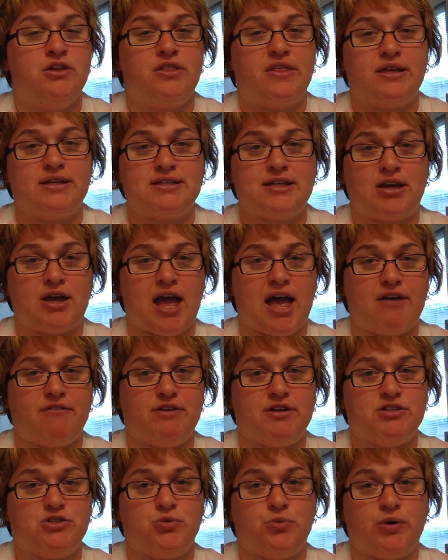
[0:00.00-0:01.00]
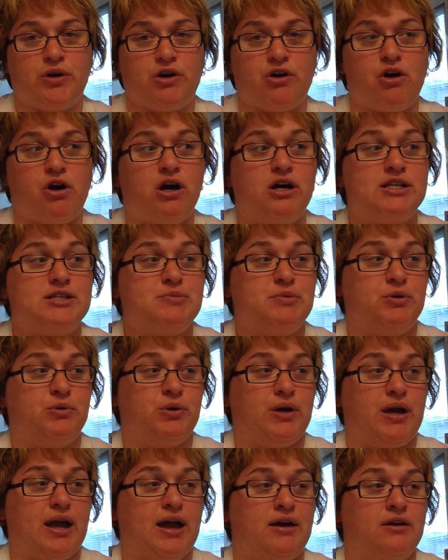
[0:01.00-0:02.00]
Things like having to wear a hospital
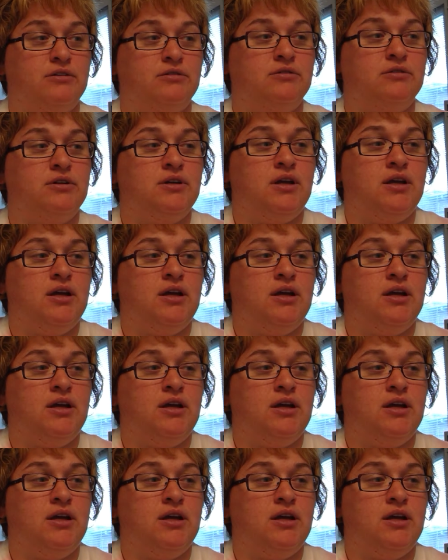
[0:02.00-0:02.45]
gown.